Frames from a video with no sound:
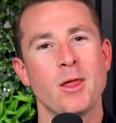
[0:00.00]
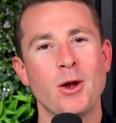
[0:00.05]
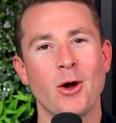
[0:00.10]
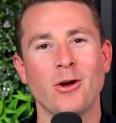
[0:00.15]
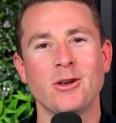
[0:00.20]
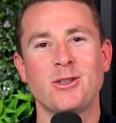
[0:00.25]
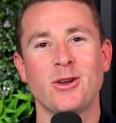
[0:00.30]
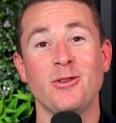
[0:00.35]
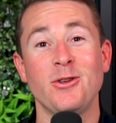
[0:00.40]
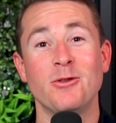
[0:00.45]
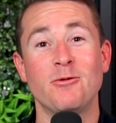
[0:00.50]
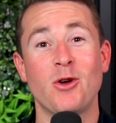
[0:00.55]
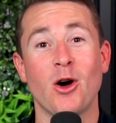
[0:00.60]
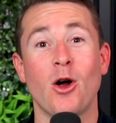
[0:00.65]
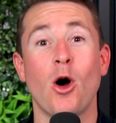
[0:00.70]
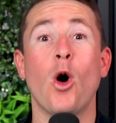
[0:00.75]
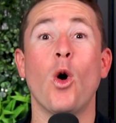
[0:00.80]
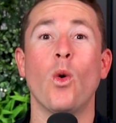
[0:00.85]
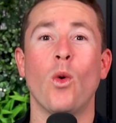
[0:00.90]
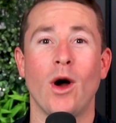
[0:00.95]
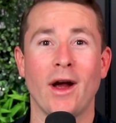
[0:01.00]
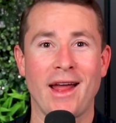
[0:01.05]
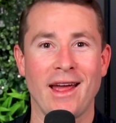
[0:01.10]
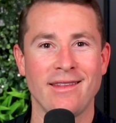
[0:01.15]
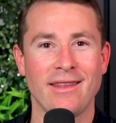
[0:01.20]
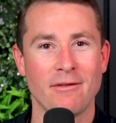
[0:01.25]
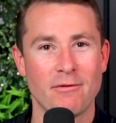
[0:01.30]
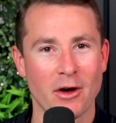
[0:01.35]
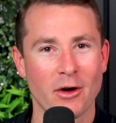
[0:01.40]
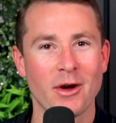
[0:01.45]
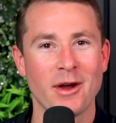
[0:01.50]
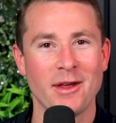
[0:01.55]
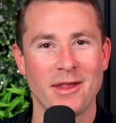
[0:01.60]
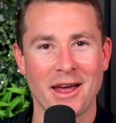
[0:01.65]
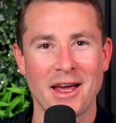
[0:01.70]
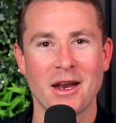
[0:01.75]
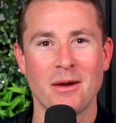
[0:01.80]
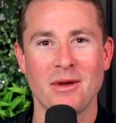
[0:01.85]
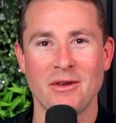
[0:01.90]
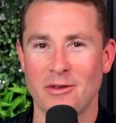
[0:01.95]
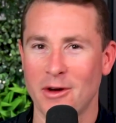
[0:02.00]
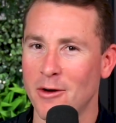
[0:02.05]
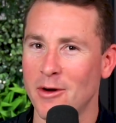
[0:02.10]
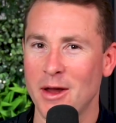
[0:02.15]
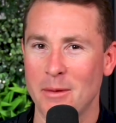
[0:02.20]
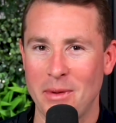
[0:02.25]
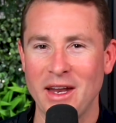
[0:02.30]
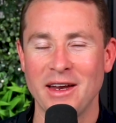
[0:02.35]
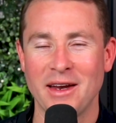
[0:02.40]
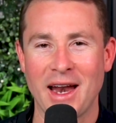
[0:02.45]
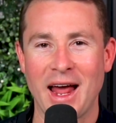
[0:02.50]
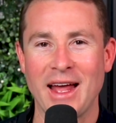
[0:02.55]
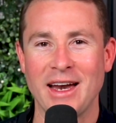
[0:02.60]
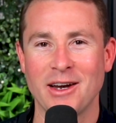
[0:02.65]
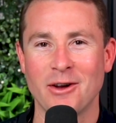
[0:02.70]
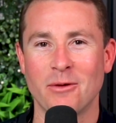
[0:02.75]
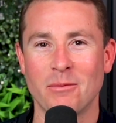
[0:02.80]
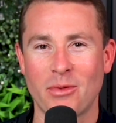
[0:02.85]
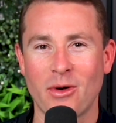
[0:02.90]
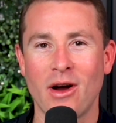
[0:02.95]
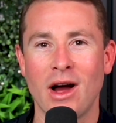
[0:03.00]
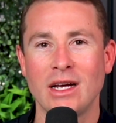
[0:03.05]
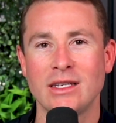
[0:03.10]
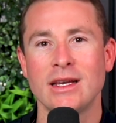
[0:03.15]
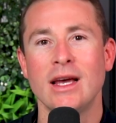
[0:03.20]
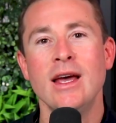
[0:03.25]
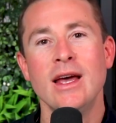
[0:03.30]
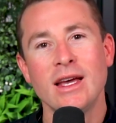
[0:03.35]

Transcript: So you've got, okay, they're going to be very opinionated on price.